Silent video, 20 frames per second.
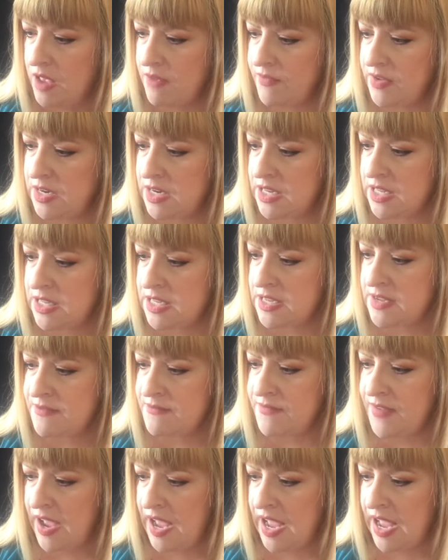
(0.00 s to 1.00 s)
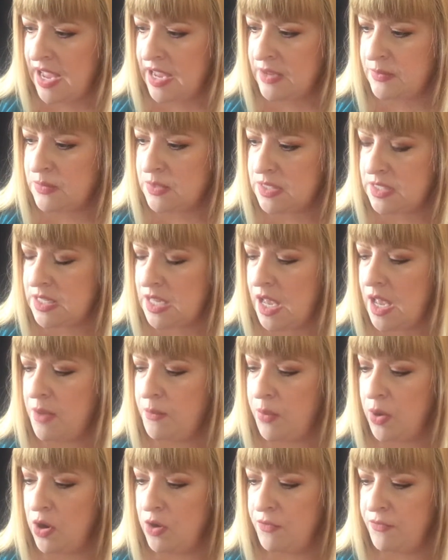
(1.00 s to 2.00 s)
Vanilla Vibes
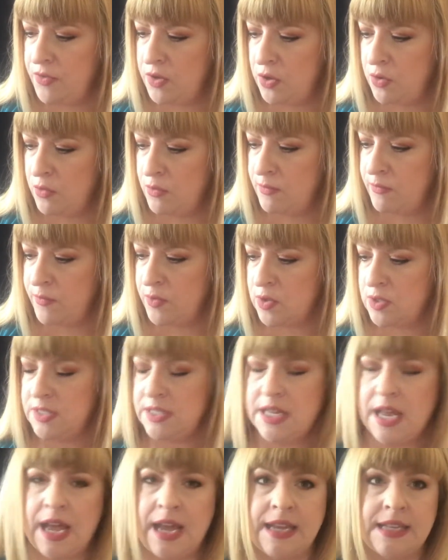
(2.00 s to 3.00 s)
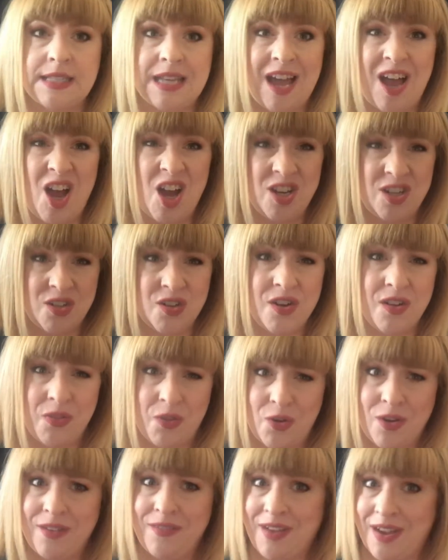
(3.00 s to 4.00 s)
perfume, full size,
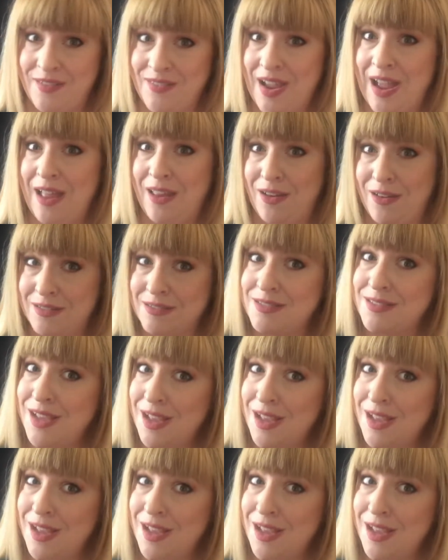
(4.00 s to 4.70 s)
$135.